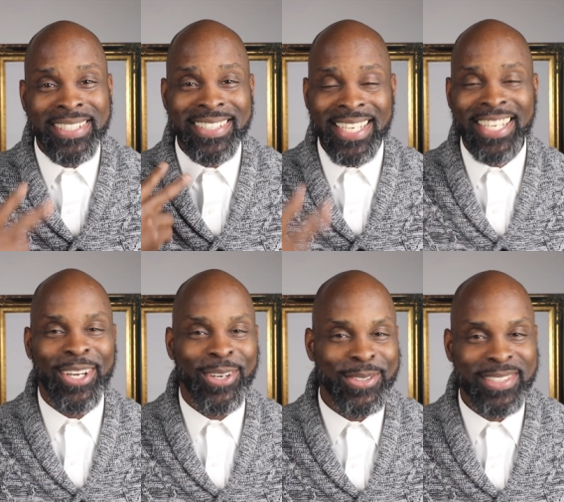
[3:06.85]
cheat
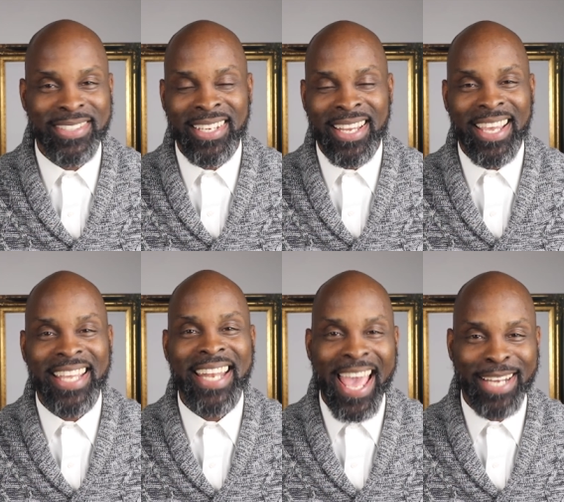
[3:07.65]
codes
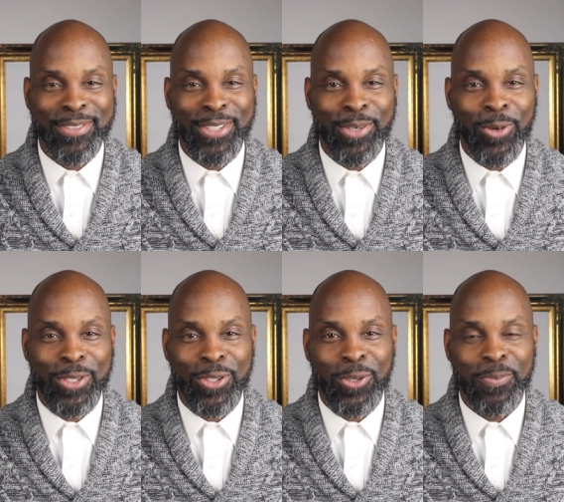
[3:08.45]
and add them to your wardrobe.